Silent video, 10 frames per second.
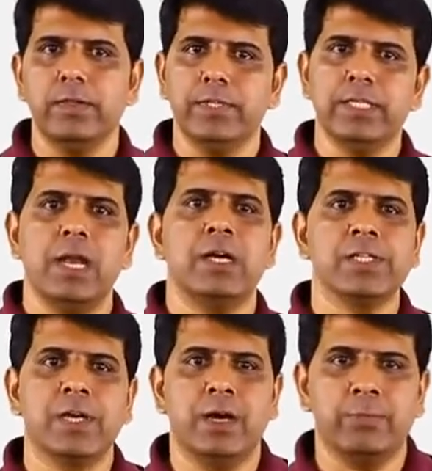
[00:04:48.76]
There are the
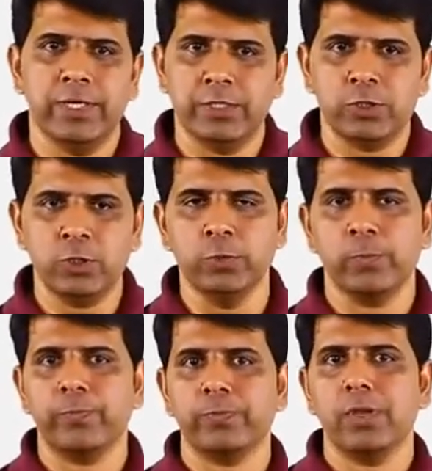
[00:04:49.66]
logical operators
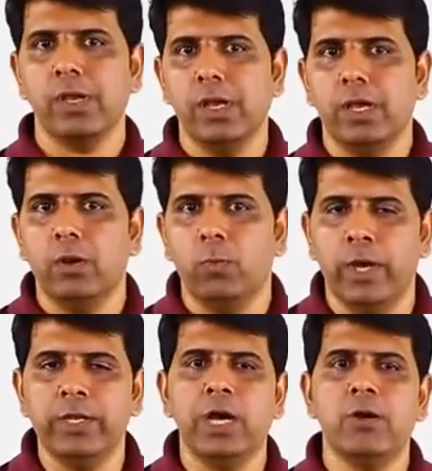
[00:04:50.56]
too.
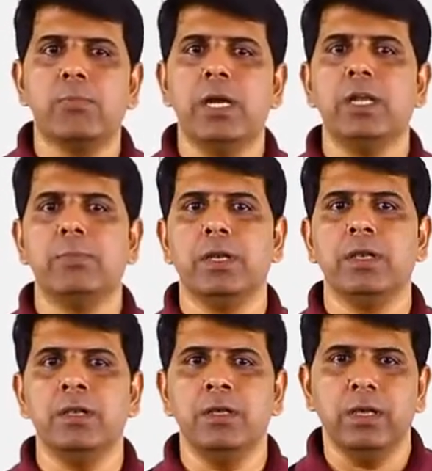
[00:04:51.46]
When you have
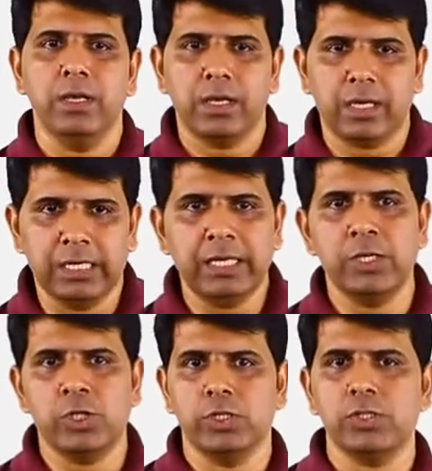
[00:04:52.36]
multiple
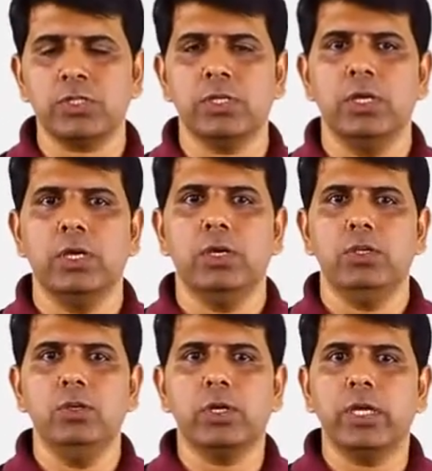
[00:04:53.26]
conditions,
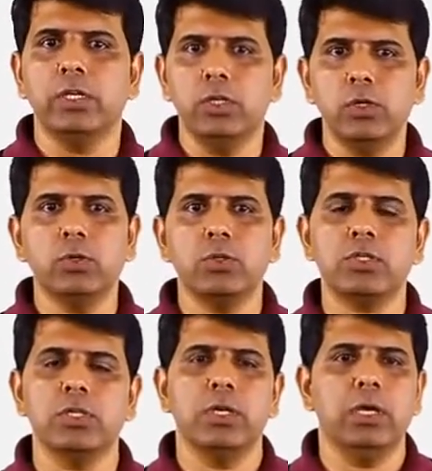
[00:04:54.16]
you can
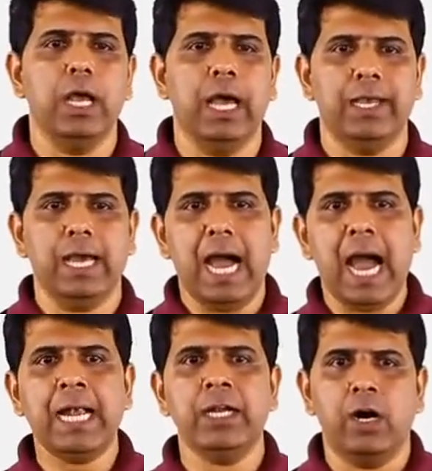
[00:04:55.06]
use an
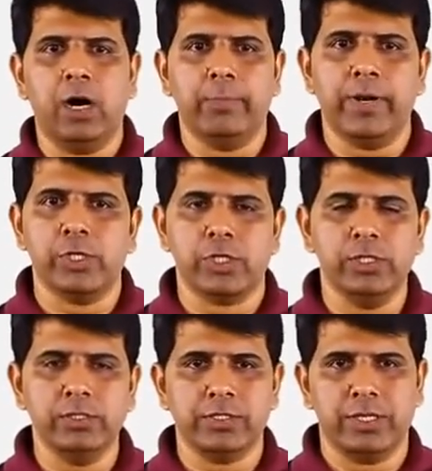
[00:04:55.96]
AND
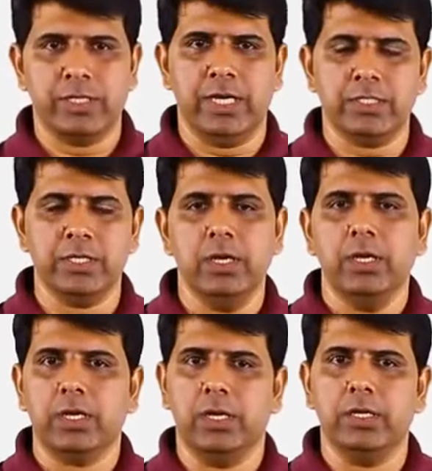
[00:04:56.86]
operation, such as
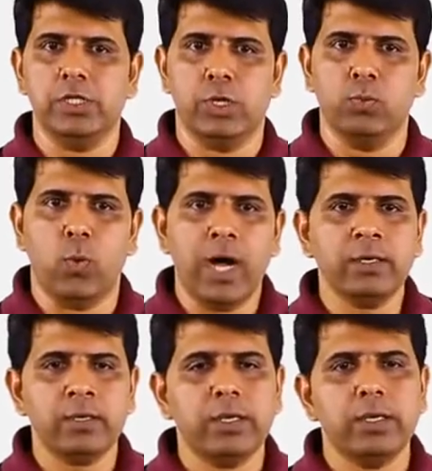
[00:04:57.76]
condition
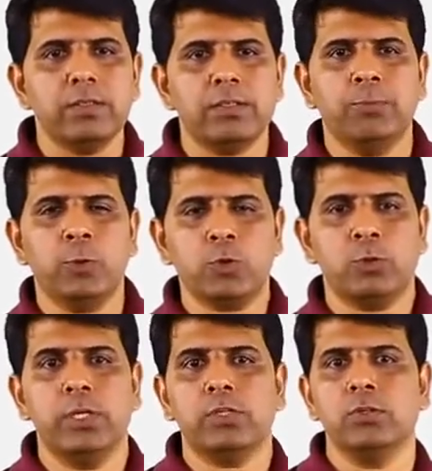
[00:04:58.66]
1
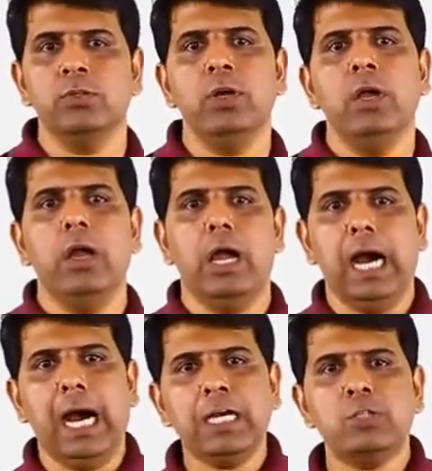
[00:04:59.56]
supposed to be true
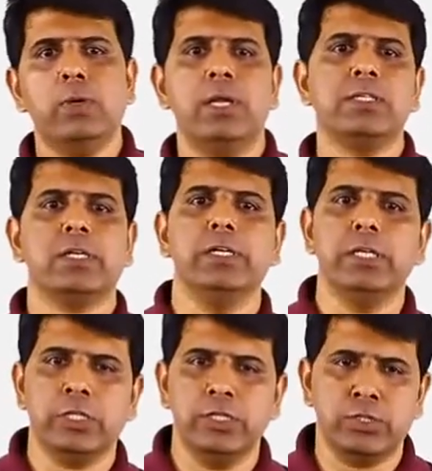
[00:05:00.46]
as well as
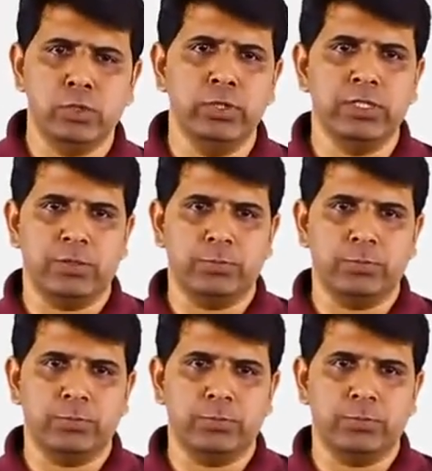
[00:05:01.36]
condition 2 is